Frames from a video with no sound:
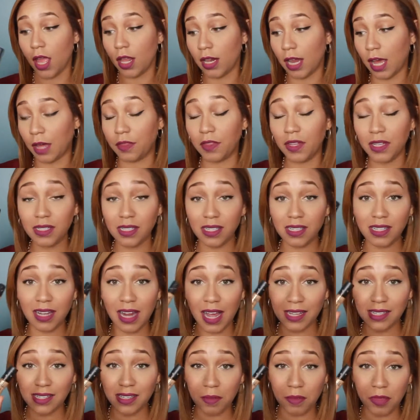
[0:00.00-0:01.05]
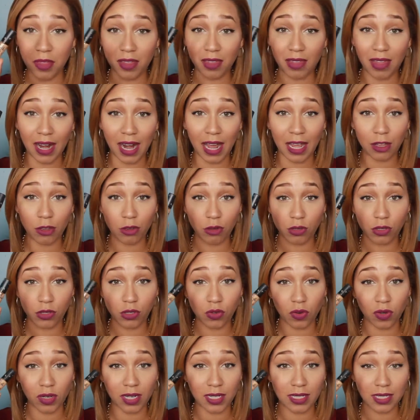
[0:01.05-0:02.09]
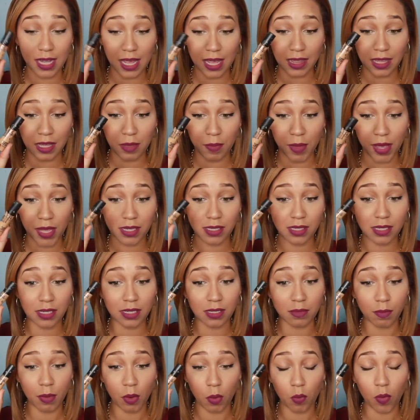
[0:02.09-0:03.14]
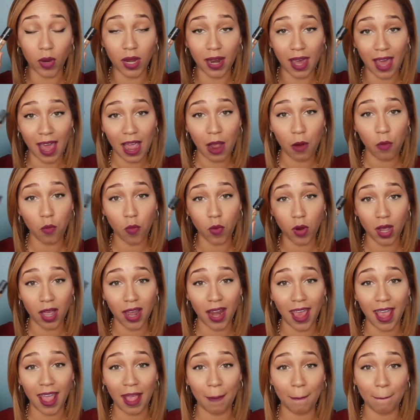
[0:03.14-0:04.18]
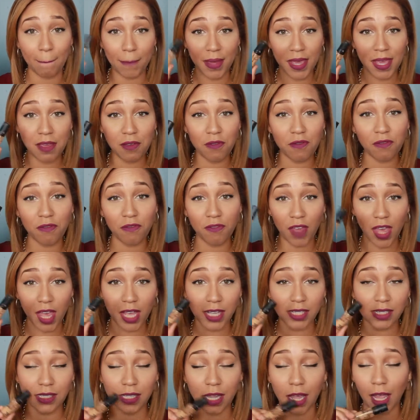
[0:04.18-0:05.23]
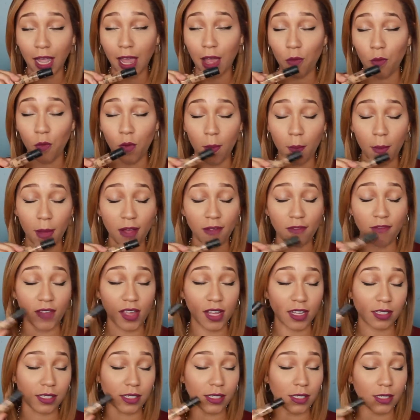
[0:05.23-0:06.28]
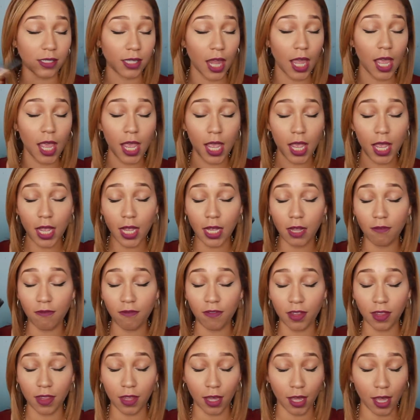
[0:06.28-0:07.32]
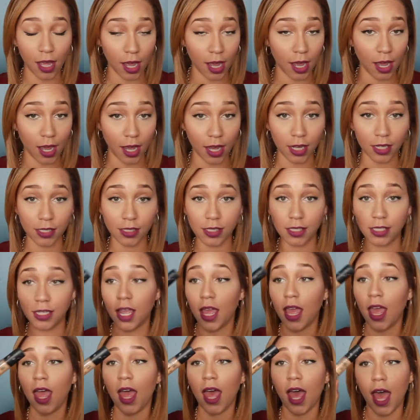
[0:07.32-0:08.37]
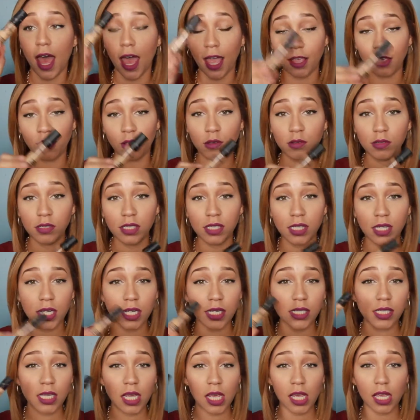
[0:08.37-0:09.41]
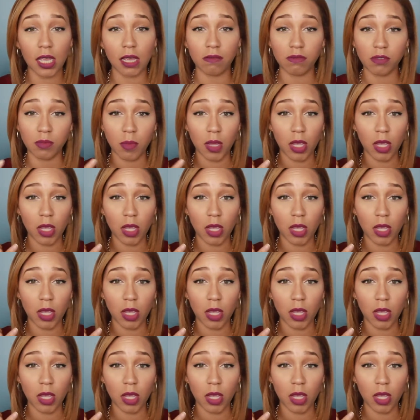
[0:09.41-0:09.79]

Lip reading: Now, this is not something that I use on a daily basis, but when I want a beat face, like I want my face slayed for the gods, I use this. It gives